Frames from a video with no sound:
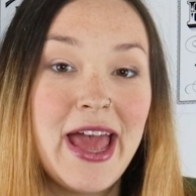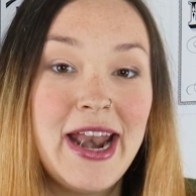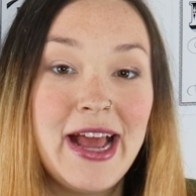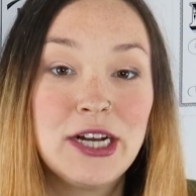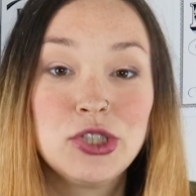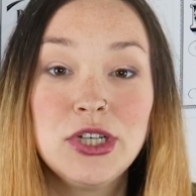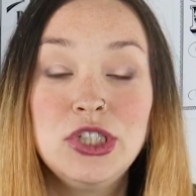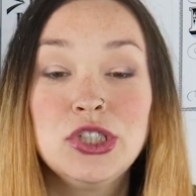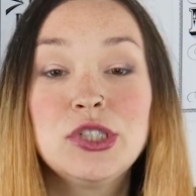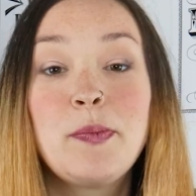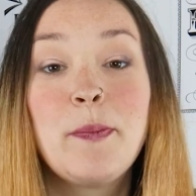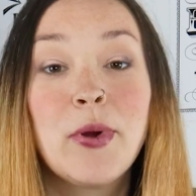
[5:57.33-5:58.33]
at actually
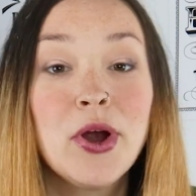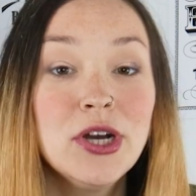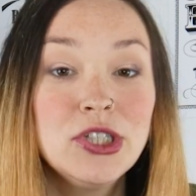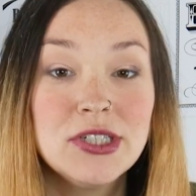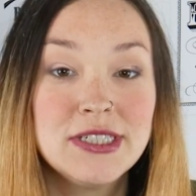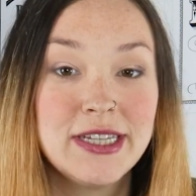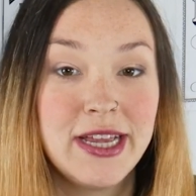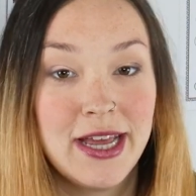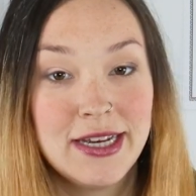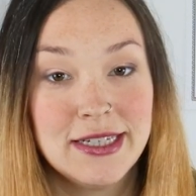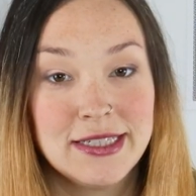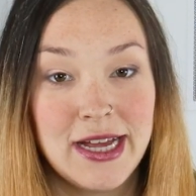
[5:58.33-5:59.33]
just purchasing
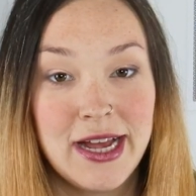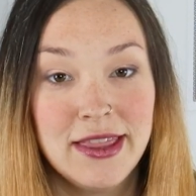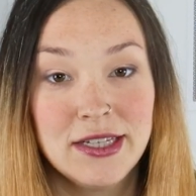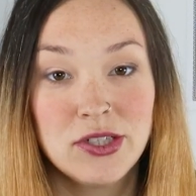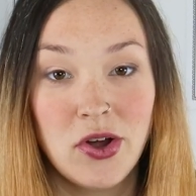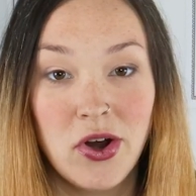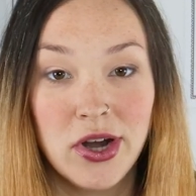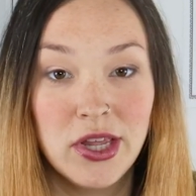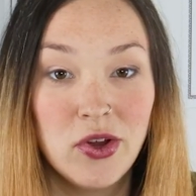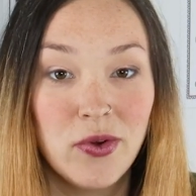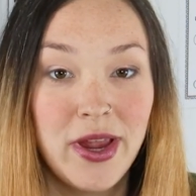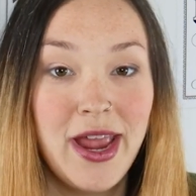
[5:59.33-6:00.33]
a design that's already
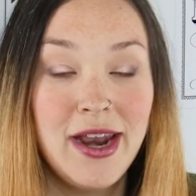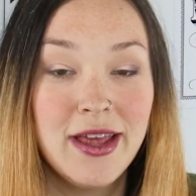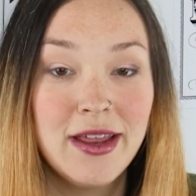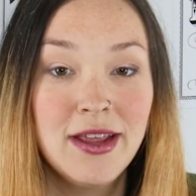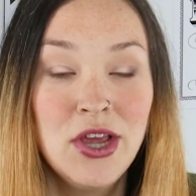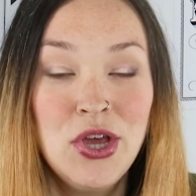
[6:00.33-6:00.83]
created.